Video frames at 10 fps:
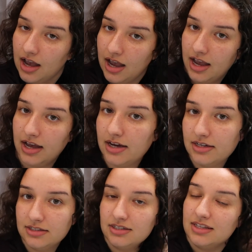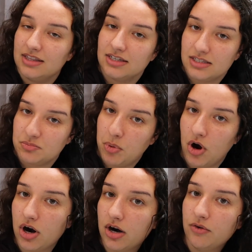and this
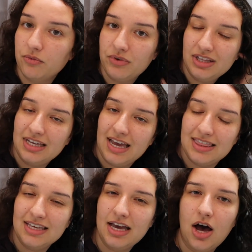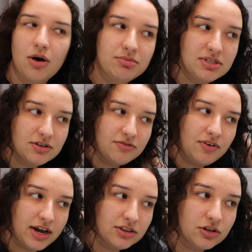part really, I think, helps
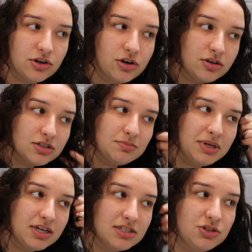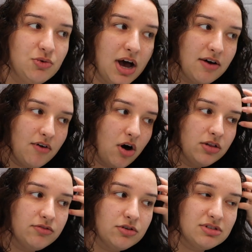define the curls because you have
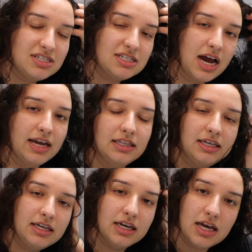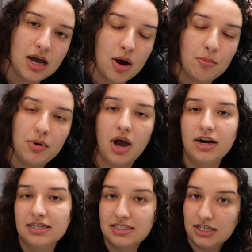all of those styling
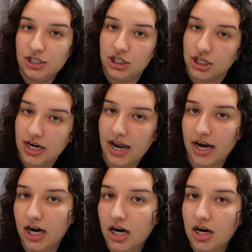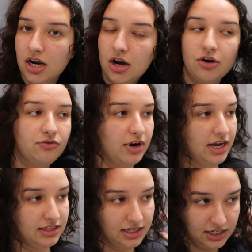products in your hair,
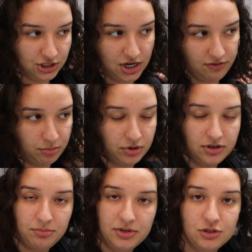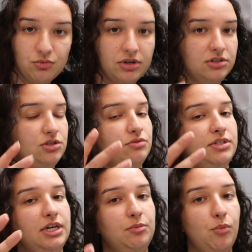right? They each have a purpose. One is to
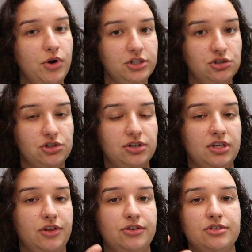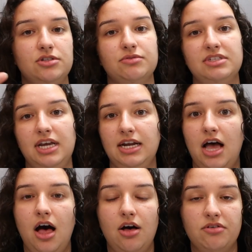retain moisture, the other is to retain
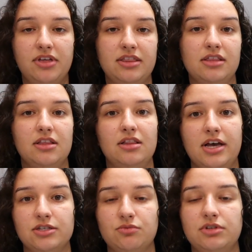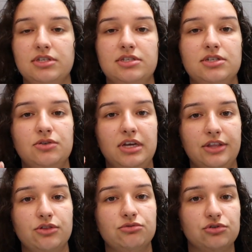health, and then the last one is to
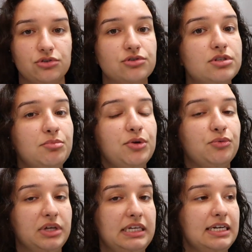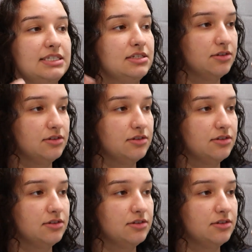get those curls to be really nice and